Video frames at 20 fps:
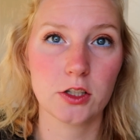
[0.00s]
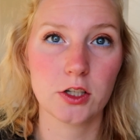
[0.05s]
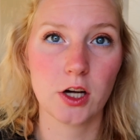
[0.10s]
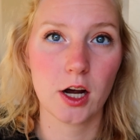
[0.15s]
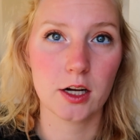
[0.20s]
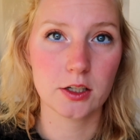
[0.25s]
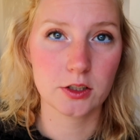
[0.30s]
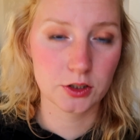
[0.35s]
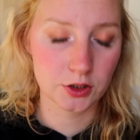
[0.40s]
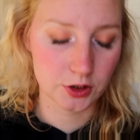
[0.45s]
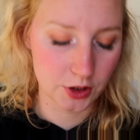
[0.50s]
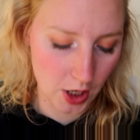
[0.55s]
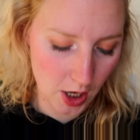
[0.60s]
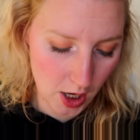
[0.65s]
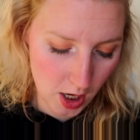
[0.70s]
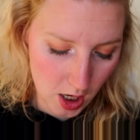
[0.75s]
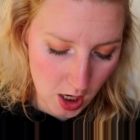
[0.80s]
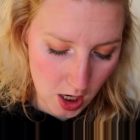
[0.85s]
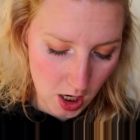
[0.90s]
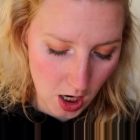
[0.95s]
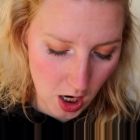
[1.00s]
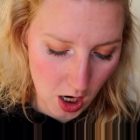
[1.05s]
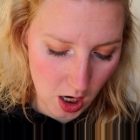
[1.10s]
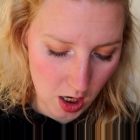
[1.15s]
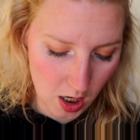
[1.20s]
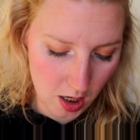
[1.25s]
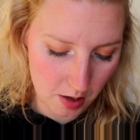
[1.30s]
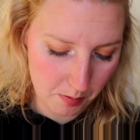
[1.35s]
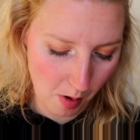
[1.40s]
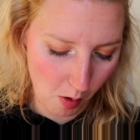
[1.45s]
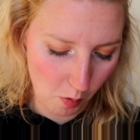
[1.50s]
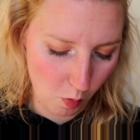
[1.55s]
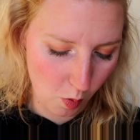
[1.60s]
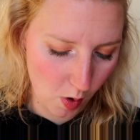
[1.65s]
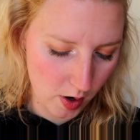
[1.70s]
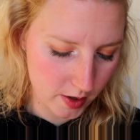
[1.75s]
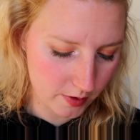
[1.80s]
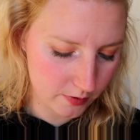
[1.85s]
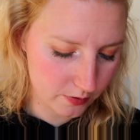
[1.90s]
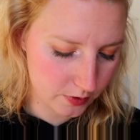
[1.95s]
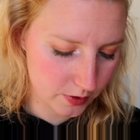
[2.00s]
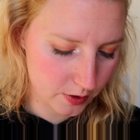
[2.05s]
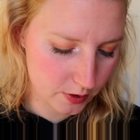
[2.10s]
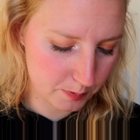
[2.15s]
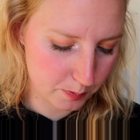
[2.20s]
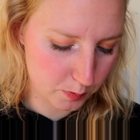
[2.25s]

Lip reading: touch. One of the